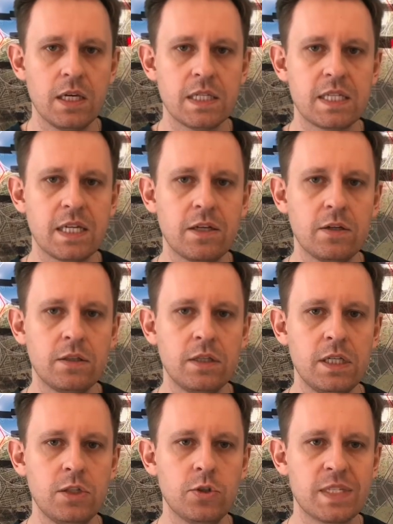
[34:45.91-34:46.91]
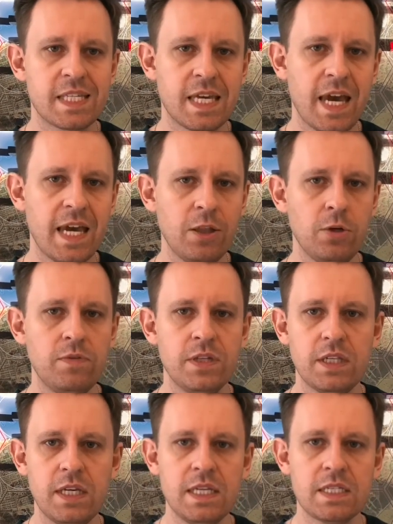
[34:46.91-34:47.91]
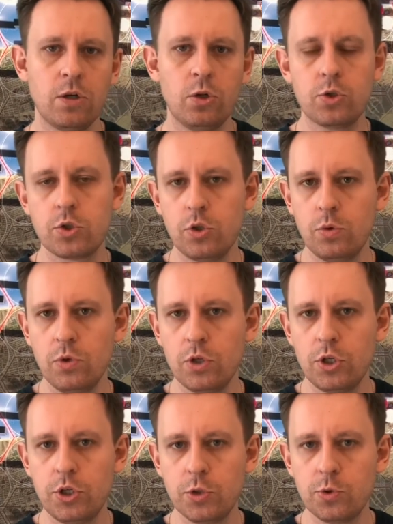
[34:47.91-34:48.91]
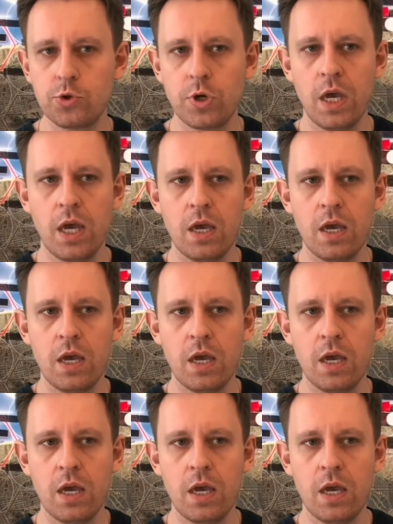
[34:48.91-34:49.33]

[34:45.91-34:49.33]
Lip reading: Secondly, the scale of it is also huge.